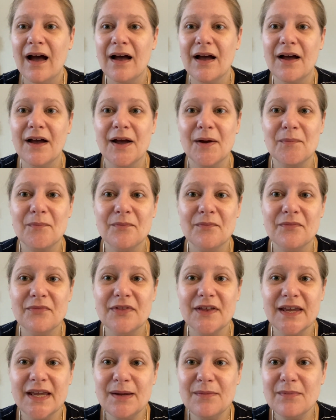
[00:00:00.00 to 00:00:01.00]

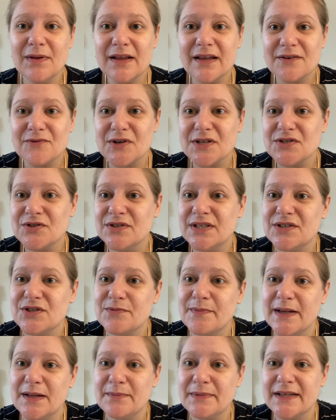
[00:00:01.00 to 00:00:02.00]
The email address you need
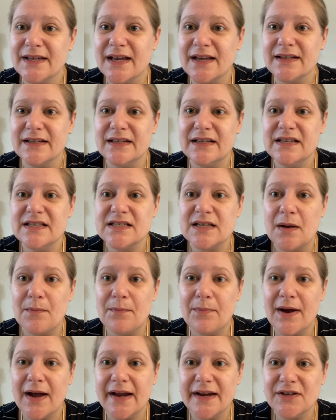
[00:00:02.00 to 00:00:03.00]
to mail me at is
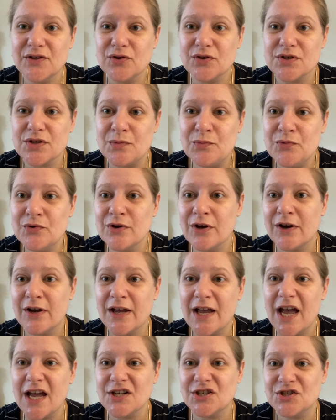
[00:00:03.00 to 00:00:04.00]

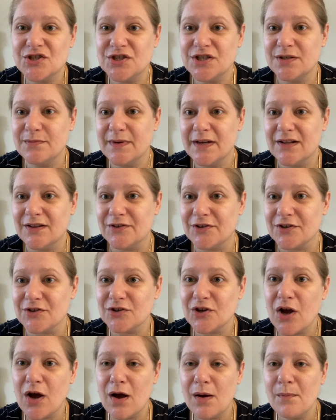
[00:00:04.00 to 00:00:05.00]

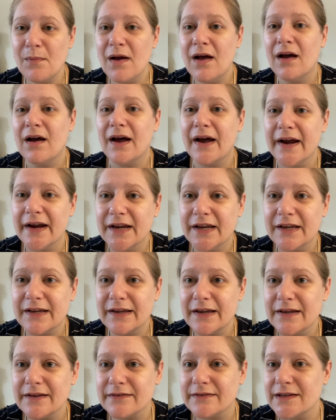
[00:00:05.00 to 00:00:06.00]
by.myrhoej@gmail.com. I
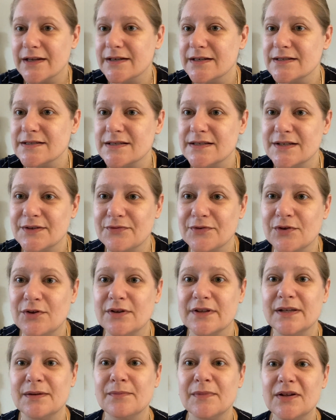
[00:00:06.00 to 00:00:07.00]
get that it's a
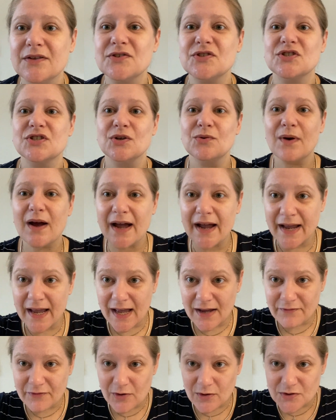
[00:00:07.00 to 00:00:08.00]
difficult email, so I
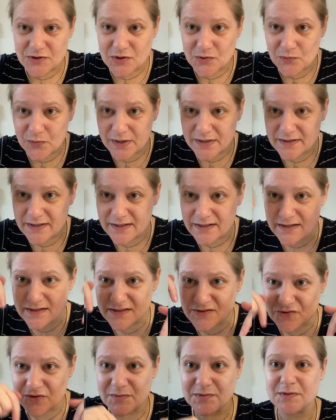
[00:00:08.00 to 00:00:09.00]
have also written it in the
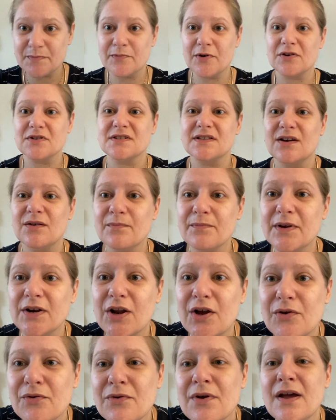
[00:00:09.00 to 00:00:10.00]
description box down
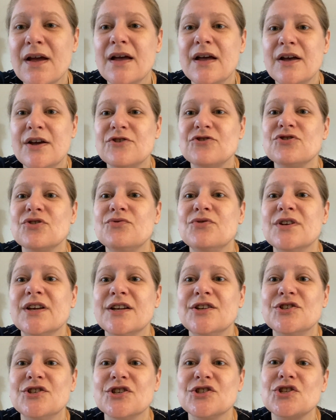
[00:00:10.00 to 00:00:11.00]
below, so you
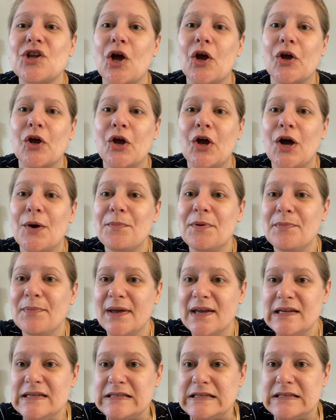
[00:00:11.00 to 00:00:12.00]
can just copy
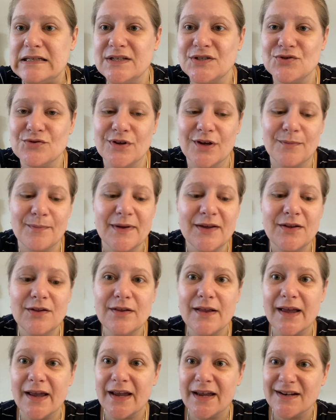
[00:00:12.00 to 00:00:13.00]
paste it into your
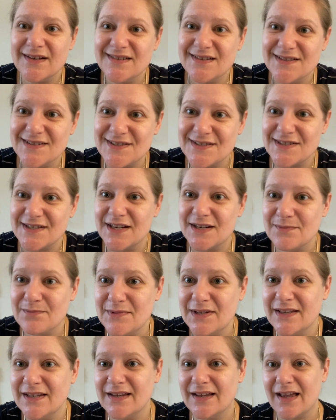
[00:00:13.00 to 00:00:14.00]
mail and send
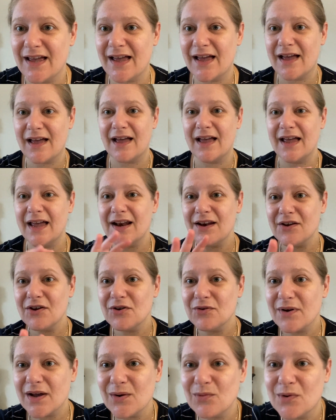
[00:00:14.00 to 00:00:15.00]
me a
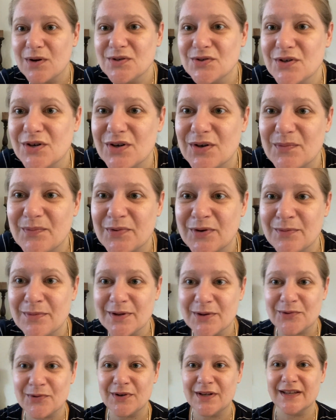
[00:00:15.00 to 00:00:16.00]
hello, I won your
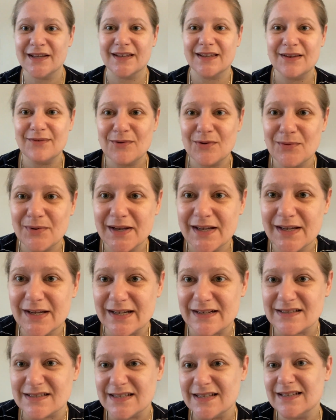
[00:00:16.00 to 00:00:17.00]
purple acrylic giveaway
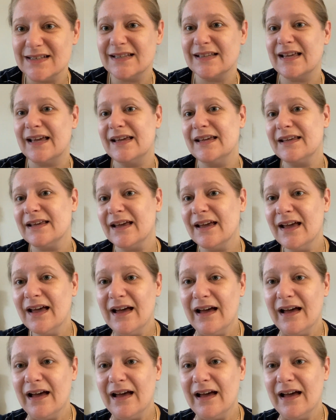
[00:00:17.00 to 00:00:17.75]
and Stanley cake.